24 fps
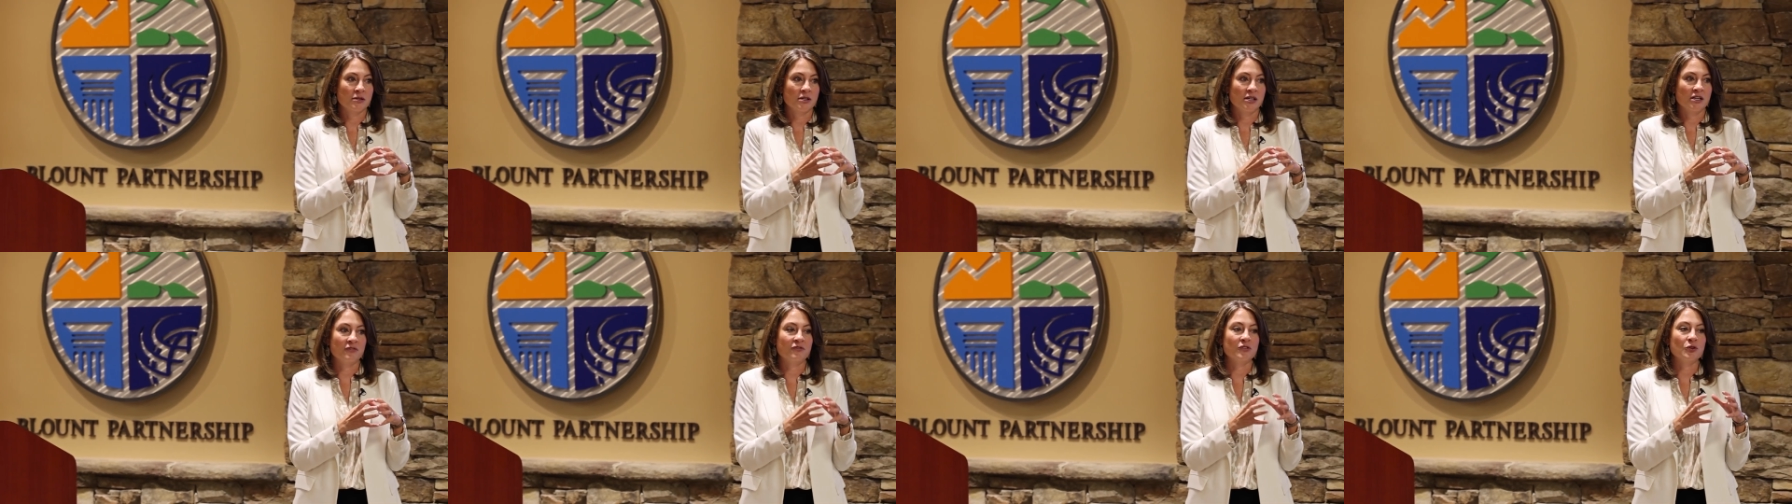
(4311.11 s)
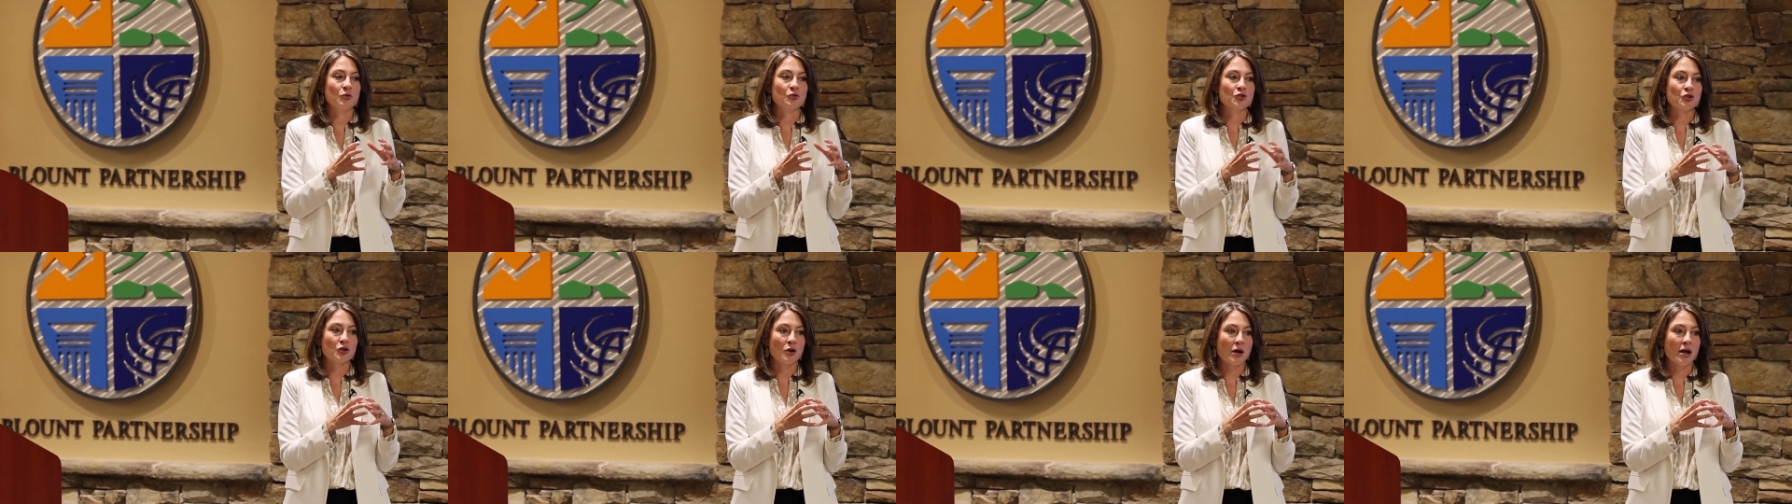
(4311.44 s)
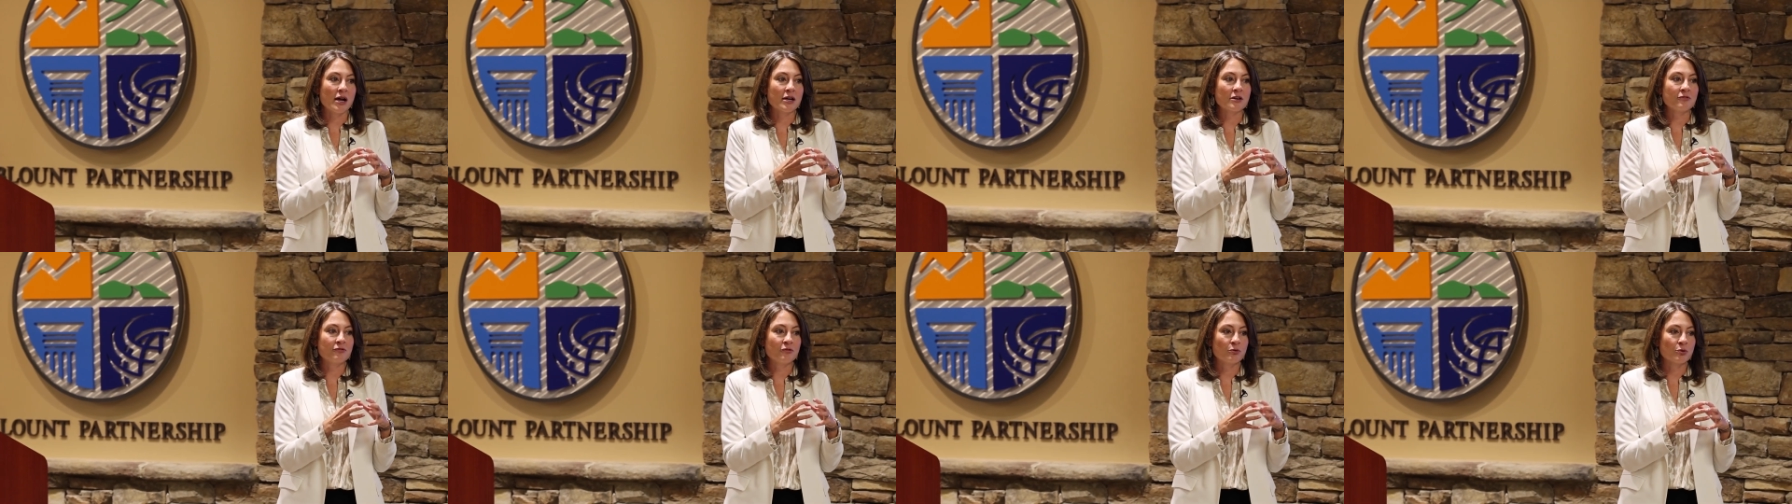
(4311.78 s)
If you
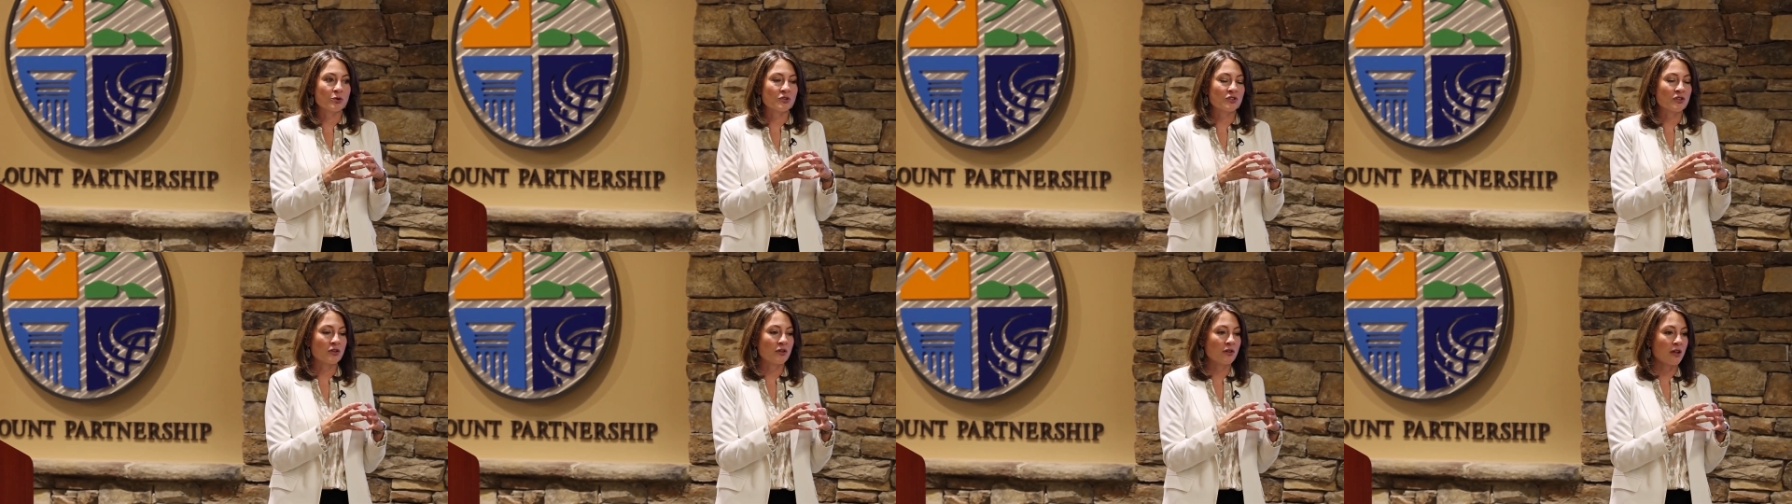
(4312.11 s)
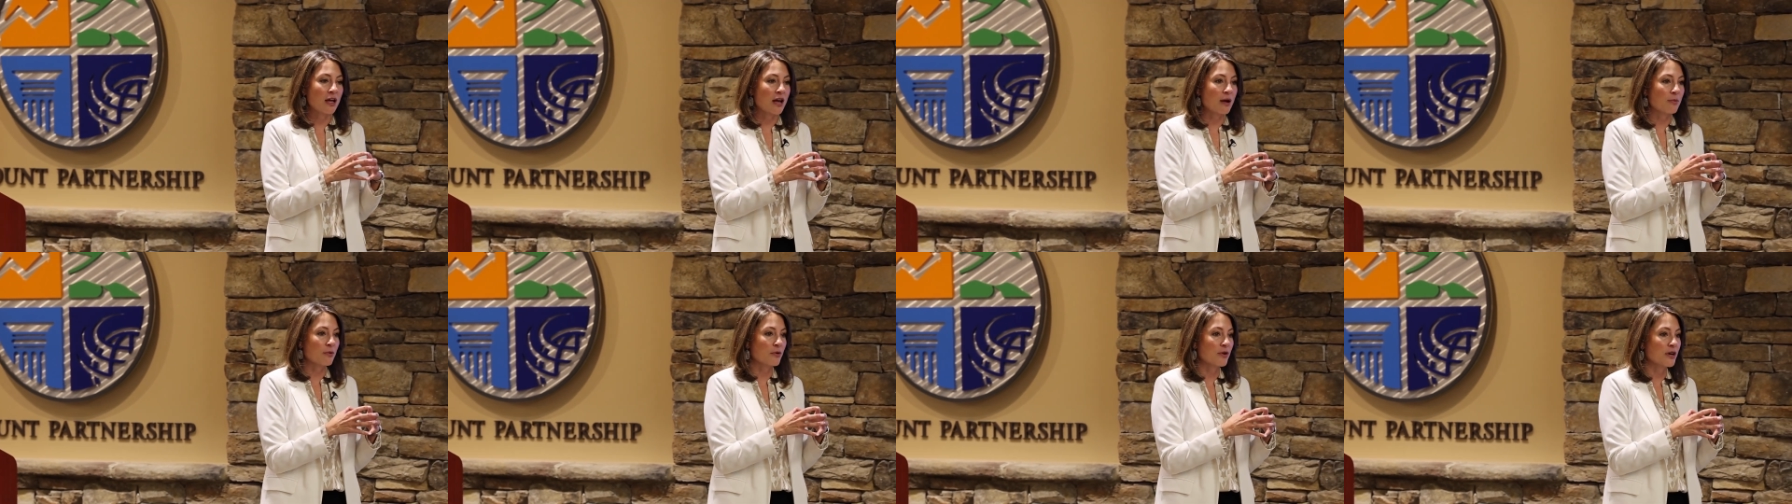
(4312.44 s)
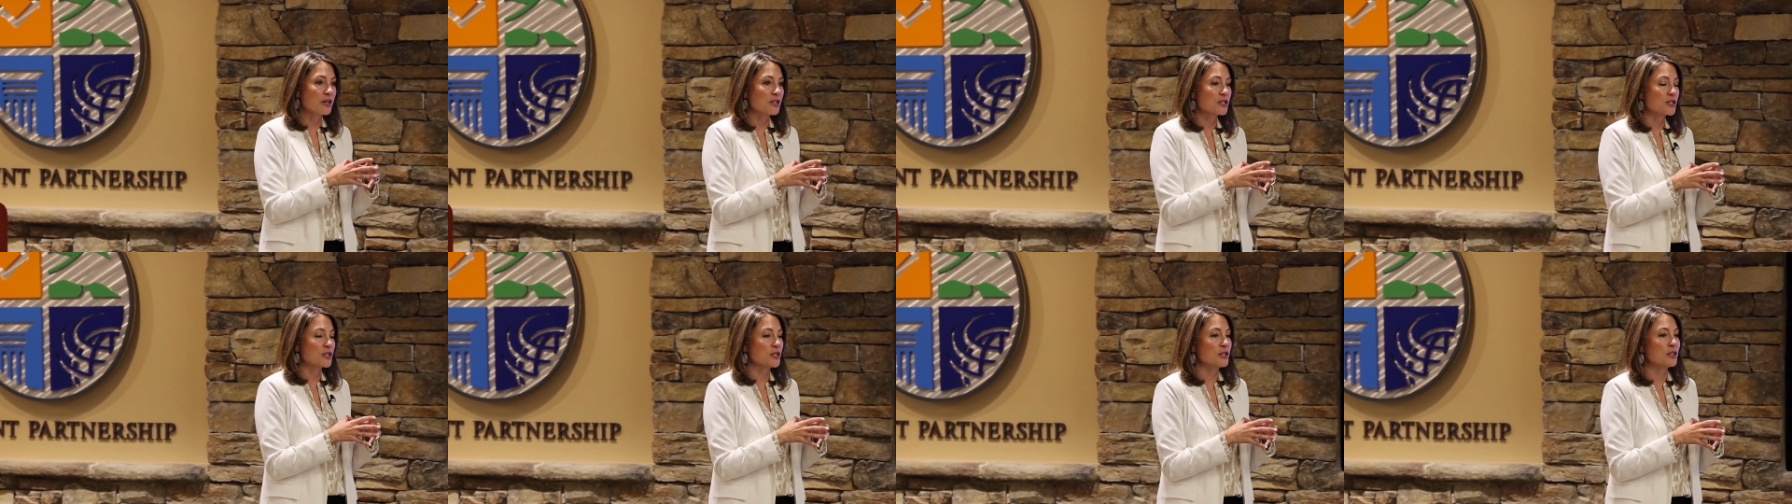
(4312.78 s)
try to force
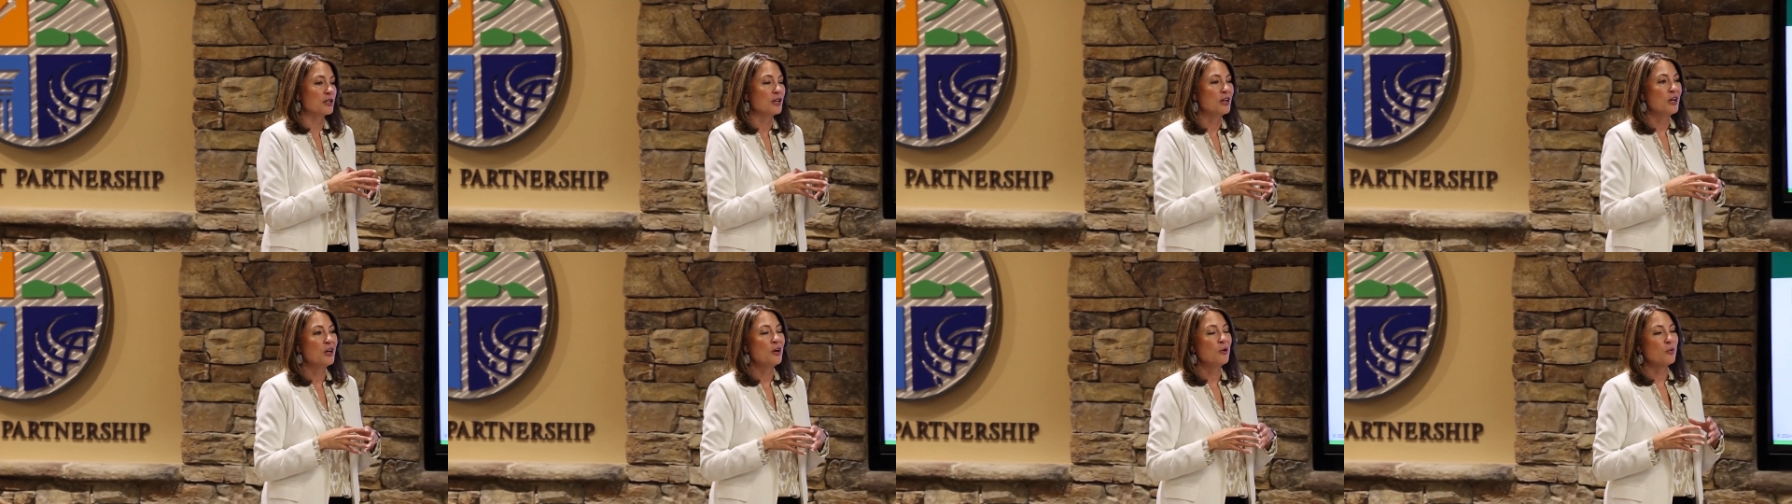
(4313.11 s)
collaboration,